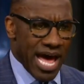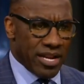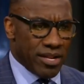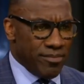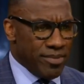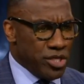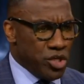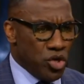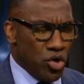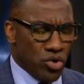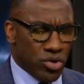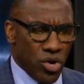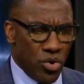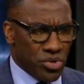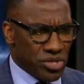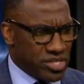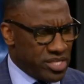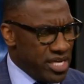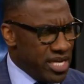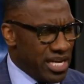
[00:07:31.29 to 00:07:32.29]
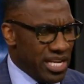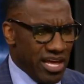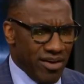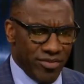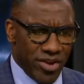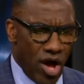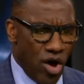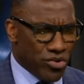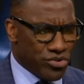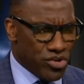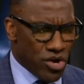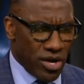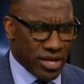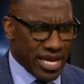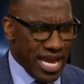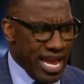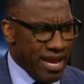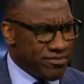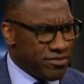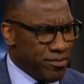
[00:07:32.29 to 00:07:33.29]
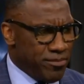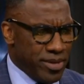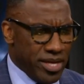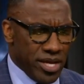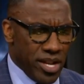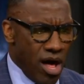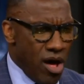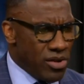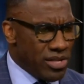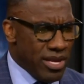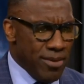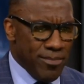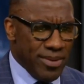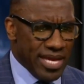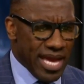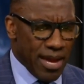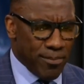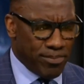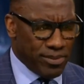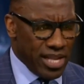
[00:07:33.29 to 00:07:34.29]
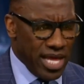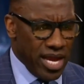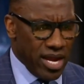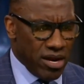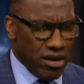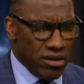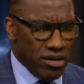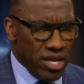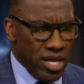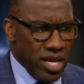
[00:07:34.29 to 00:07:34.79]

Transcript: I mean, you don't go to 10, 11 All-Star games and be an All-NBA player